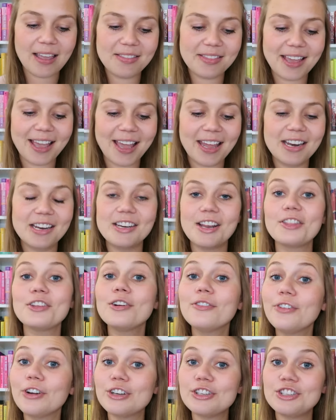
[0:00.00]
And then
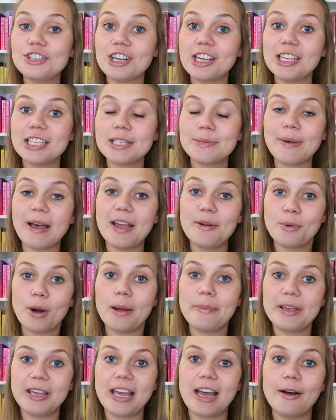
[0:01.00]
another First Chance by
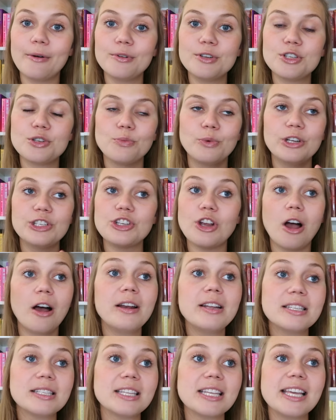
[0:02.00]
Robbie Couch, which
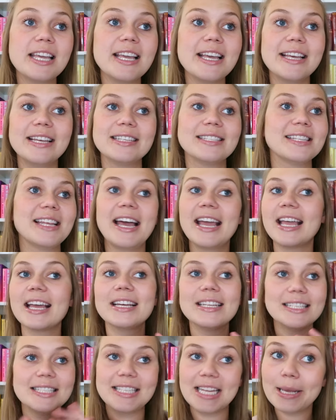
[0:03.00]
honestly is like
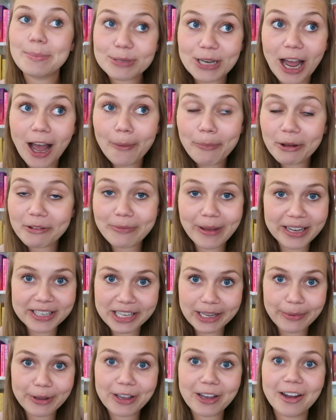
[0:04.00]
tip top of my
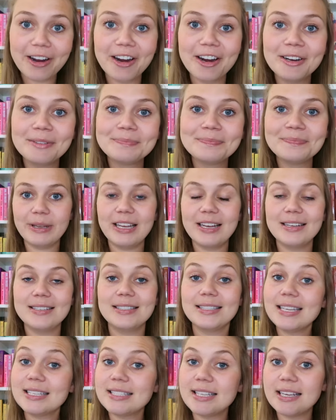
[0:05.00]
TBR
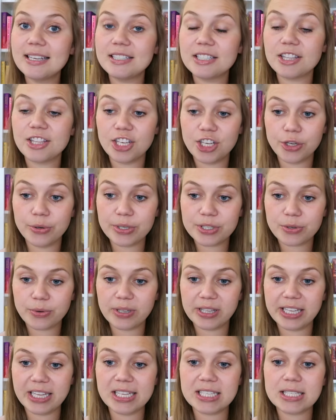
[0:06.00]
because this is the newest
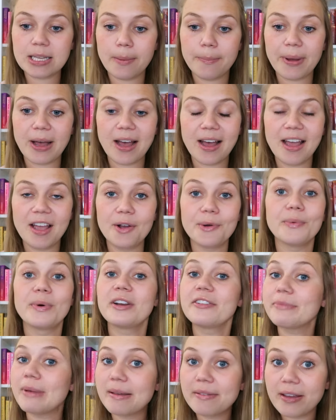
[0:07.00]
release by one
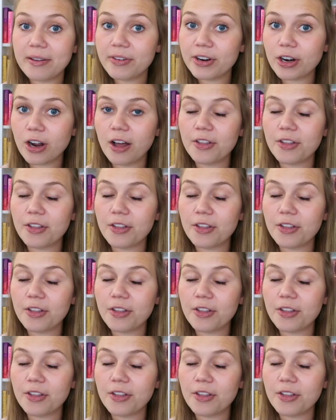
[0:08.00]
of my favorite